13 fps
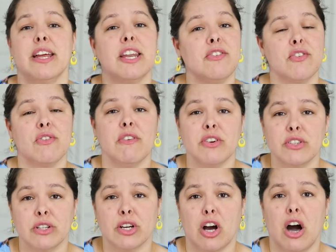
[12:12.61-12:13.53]
And if you've ever
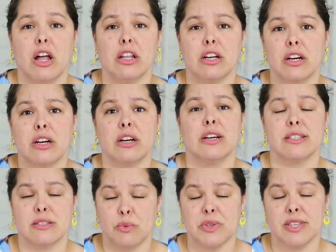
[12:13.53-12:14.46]
done a collar
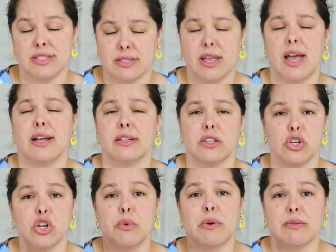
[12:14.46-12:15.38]
with a stand,
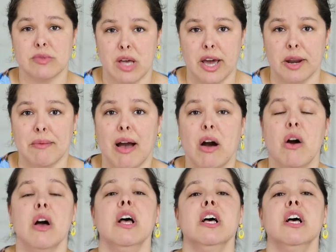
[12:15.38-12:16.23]
you know what I'm talking about.